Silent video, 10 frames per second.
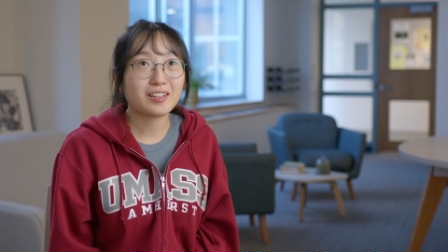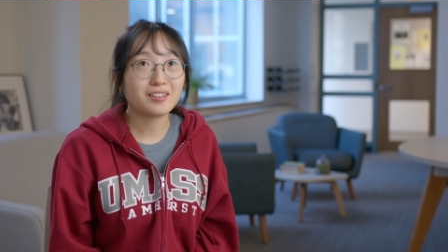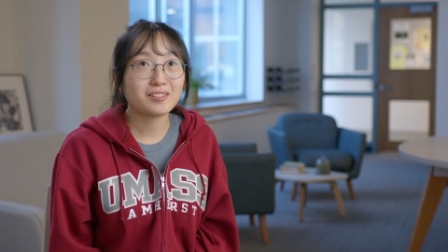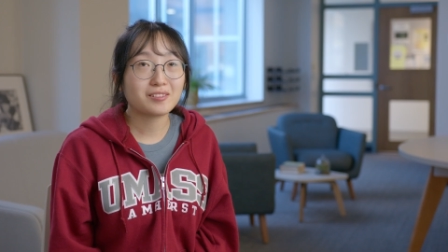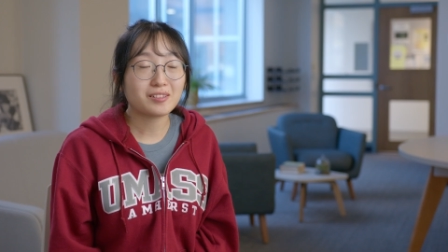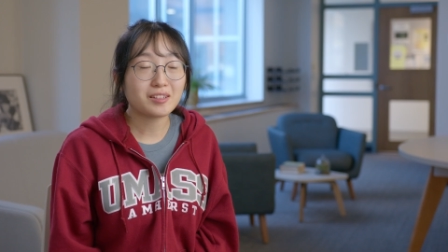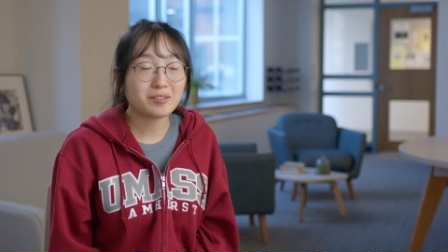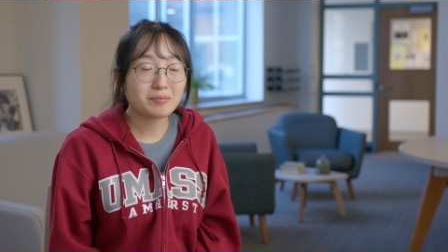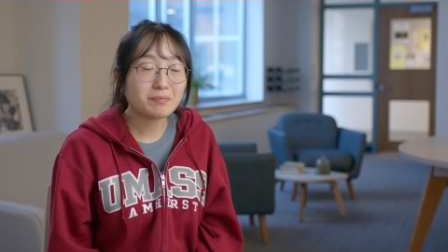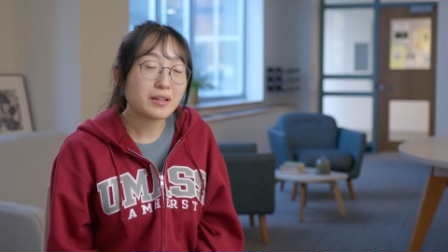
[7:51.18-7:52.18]
and
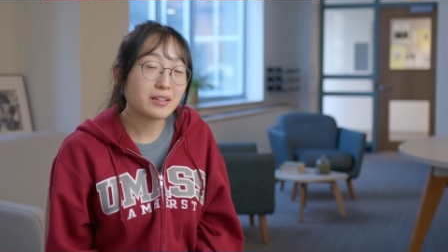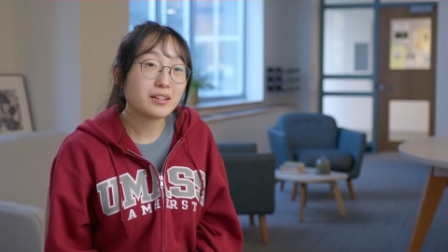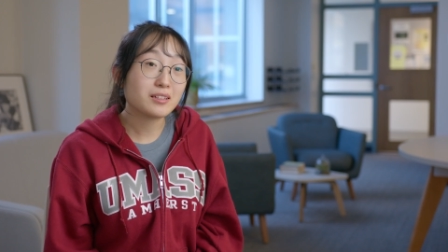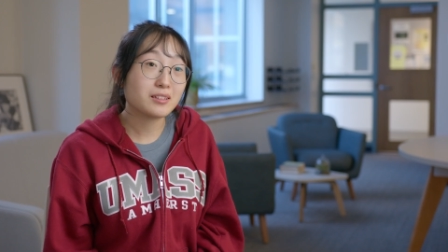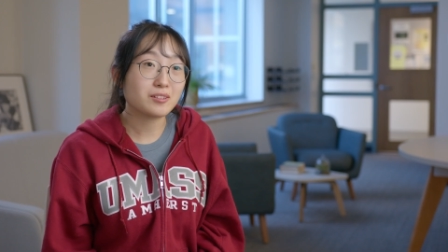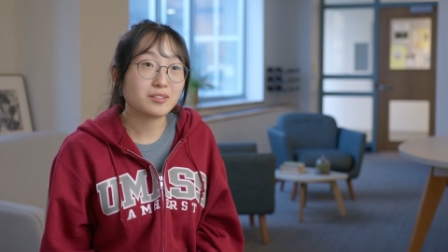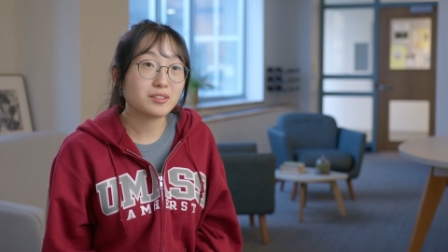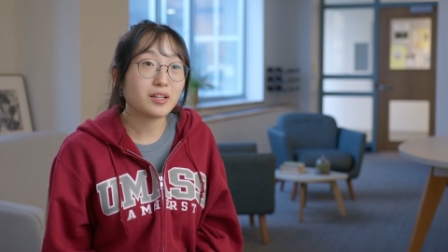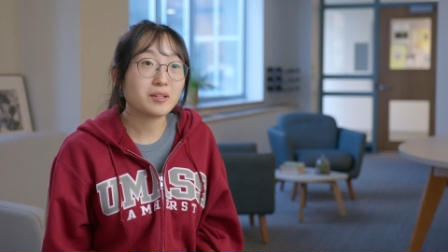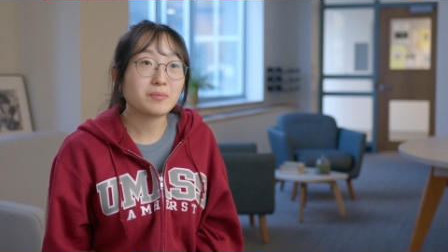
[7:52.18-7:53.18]
like by getting the
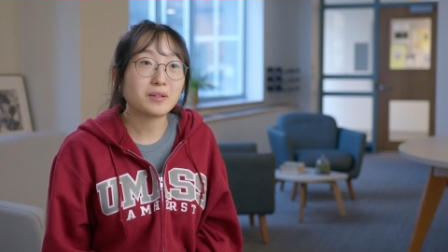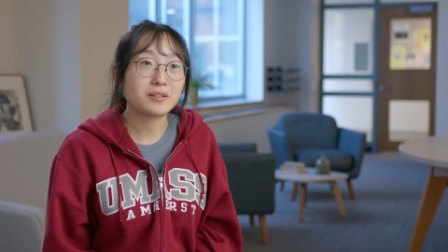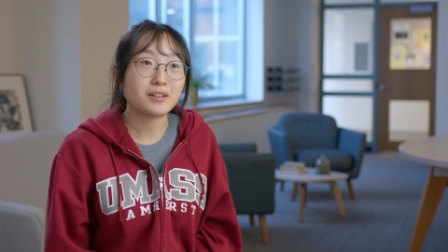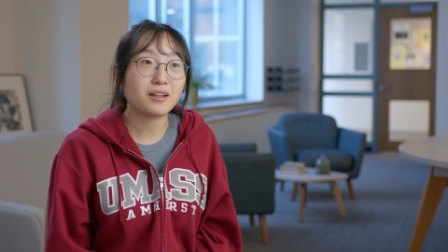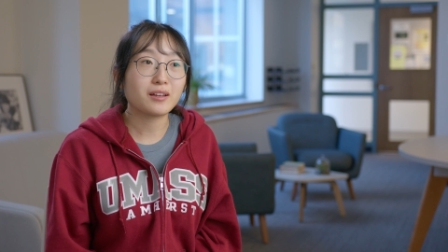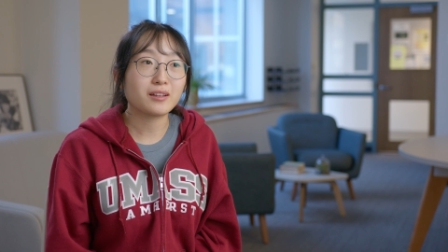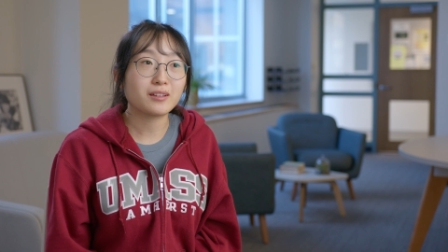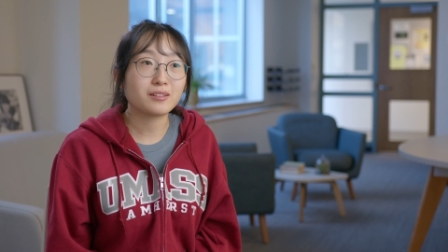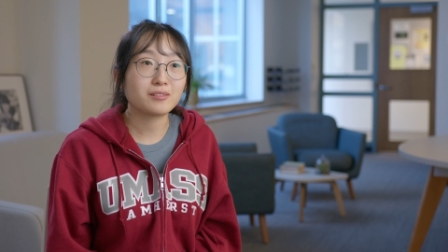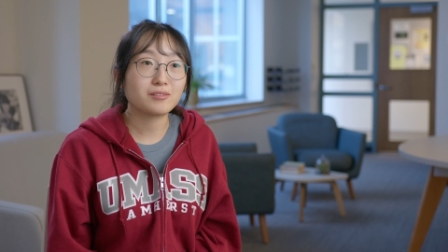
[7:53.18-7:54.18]
stipend
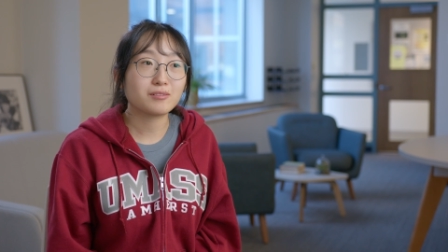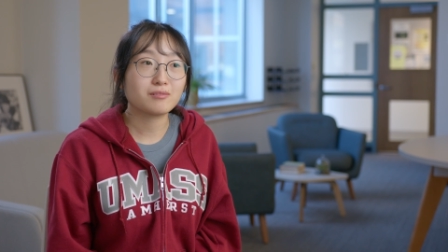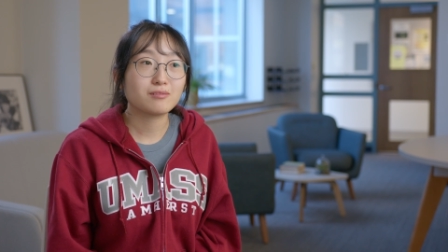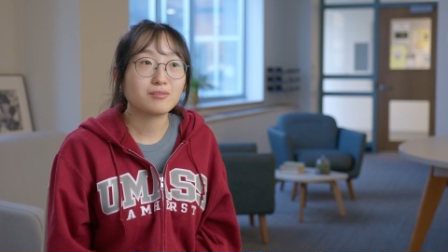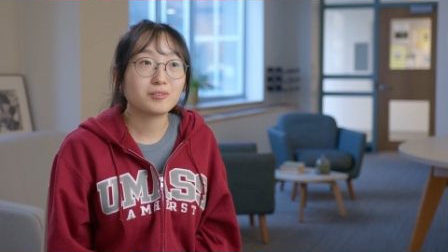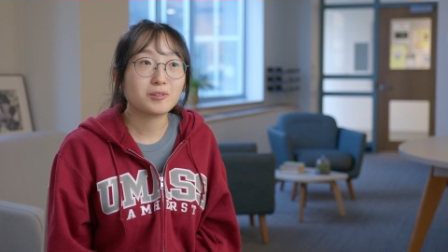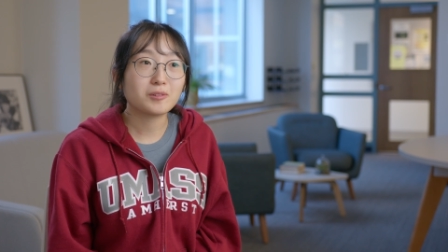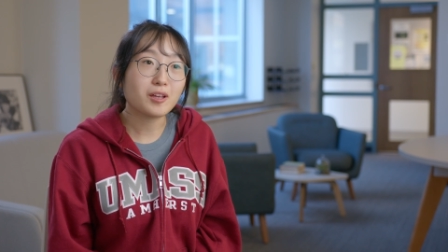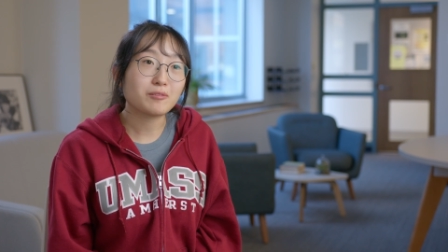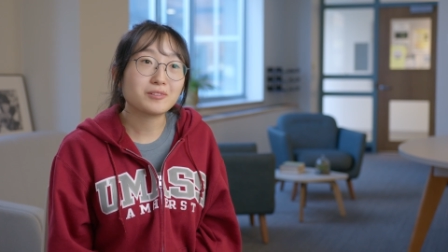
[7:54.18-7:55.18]
I
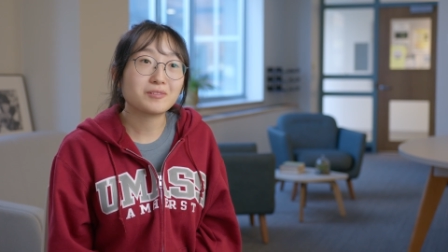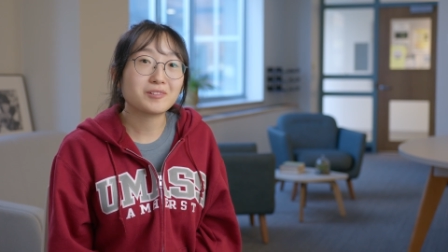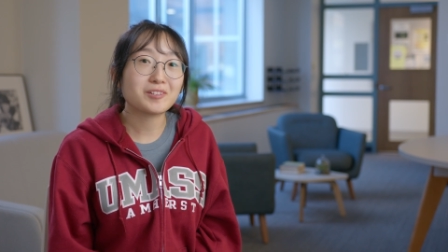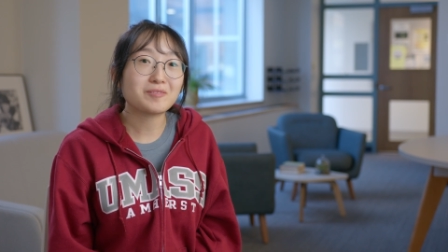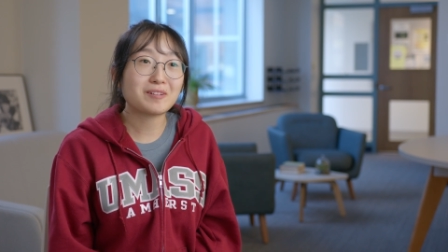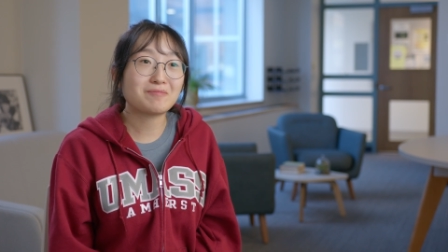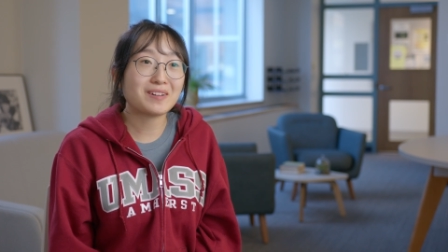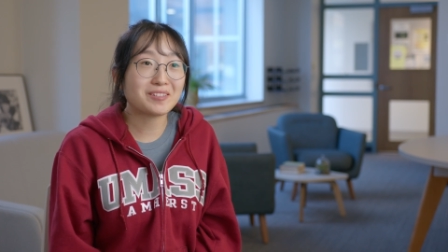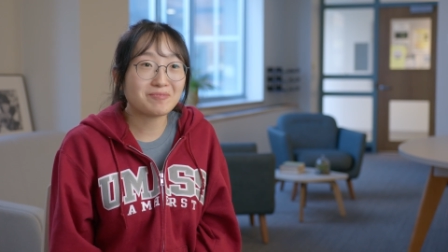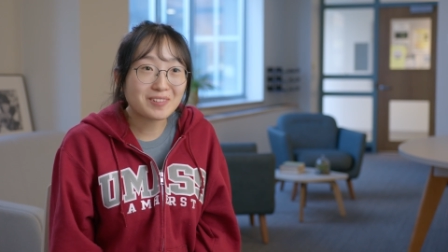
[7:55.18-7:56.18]
don't have to worry about
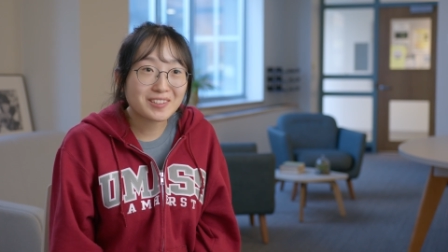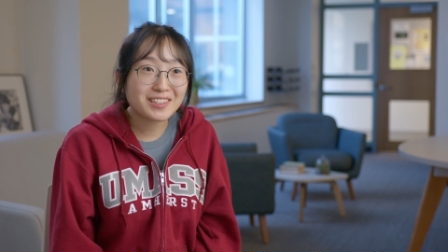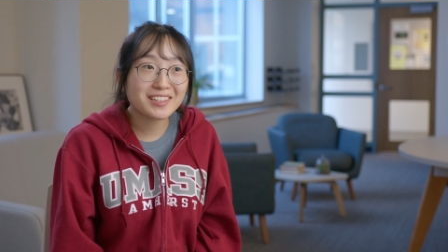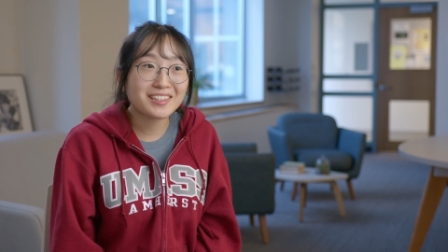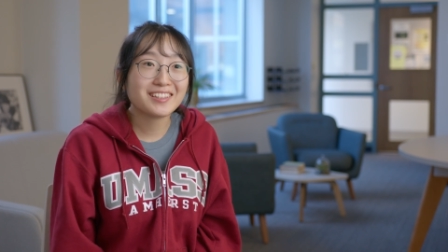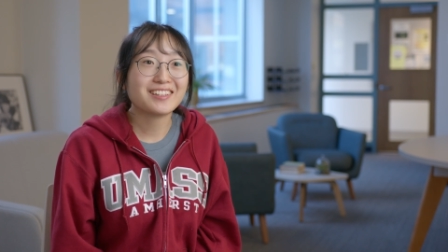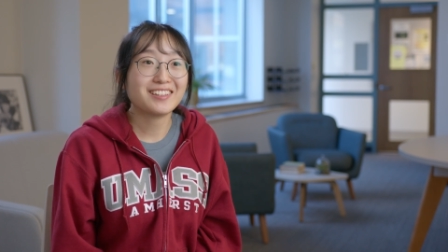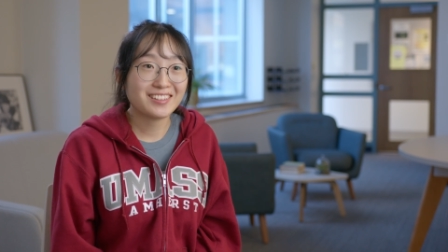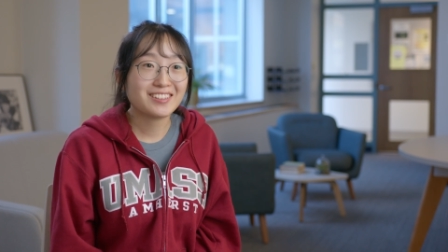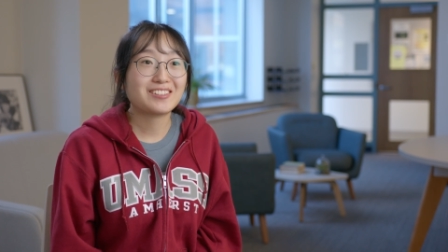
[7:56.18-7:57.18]
my money
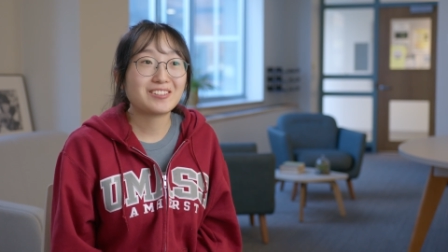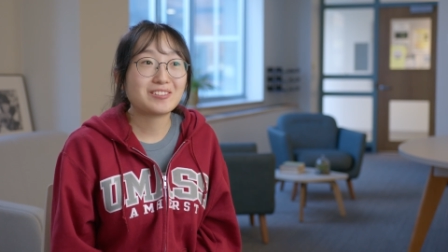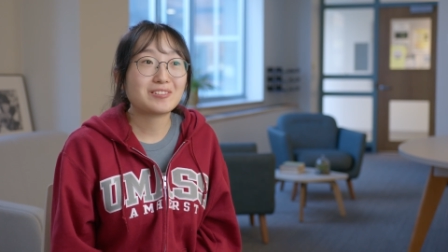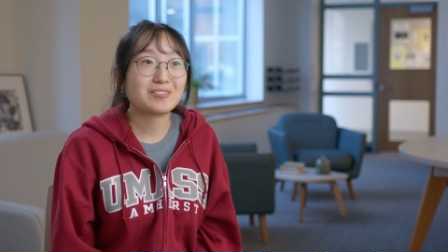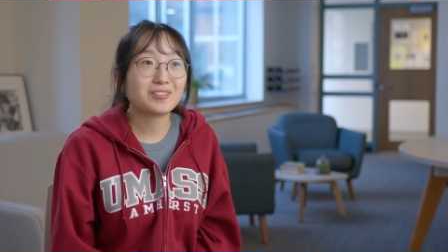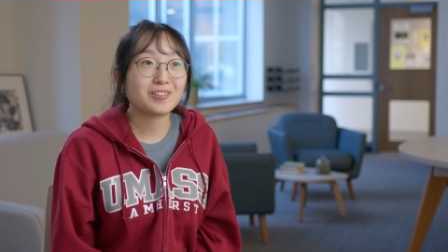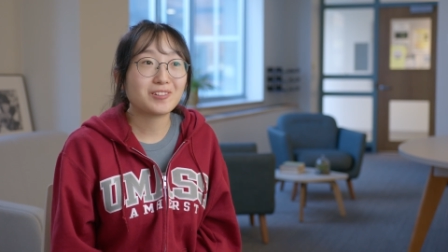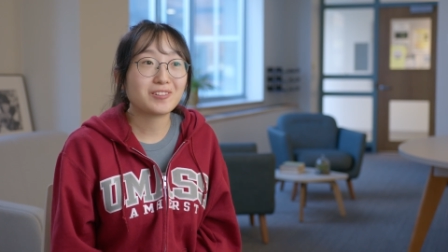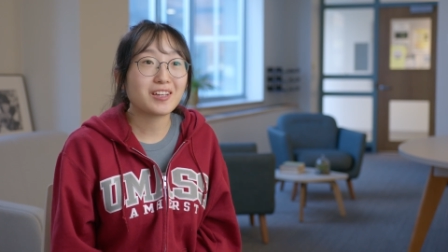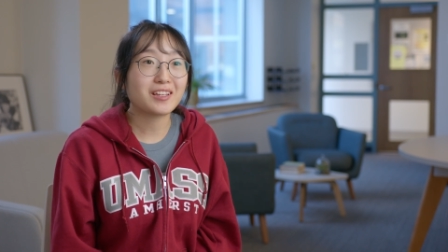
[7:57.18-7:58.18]

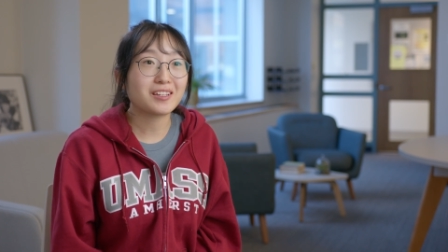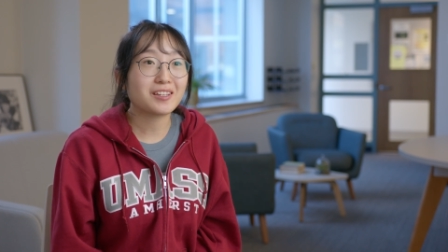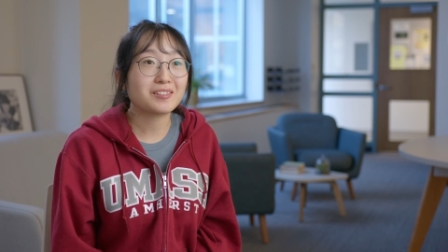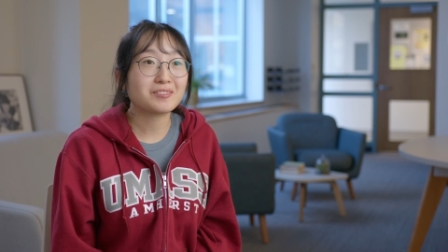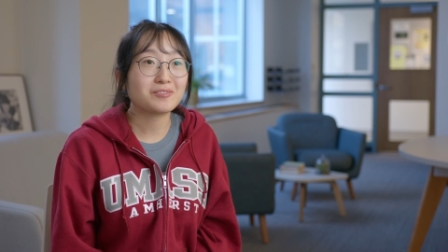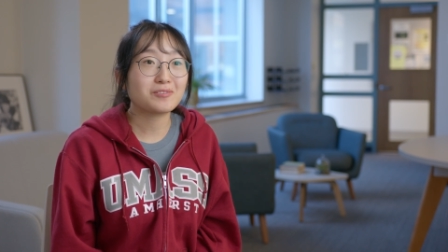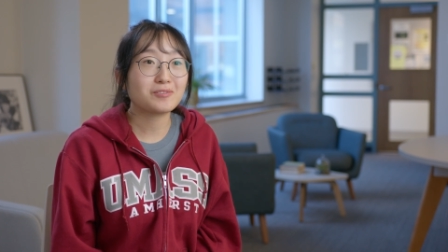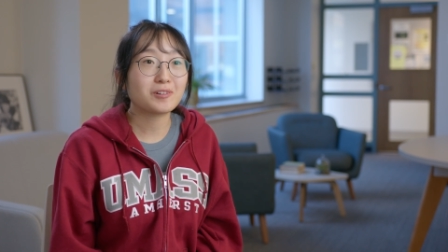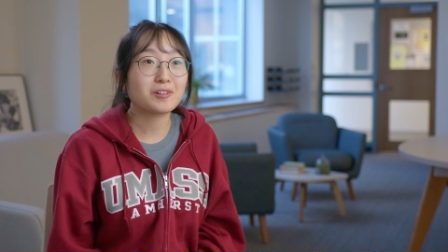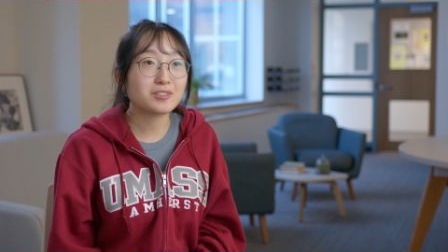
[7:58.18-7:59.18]
so that I can
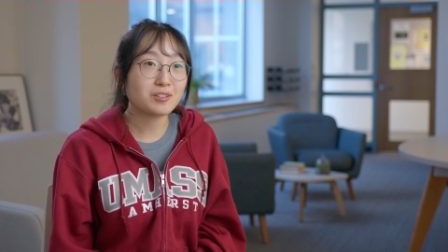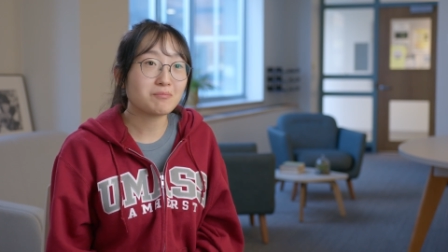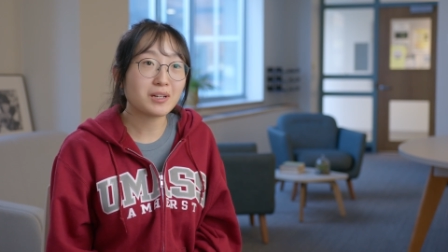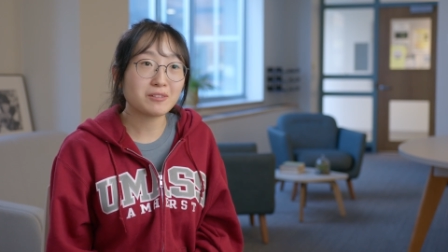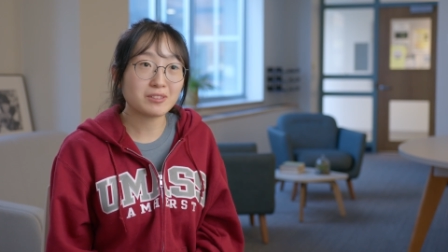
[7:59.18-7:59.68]
focus on my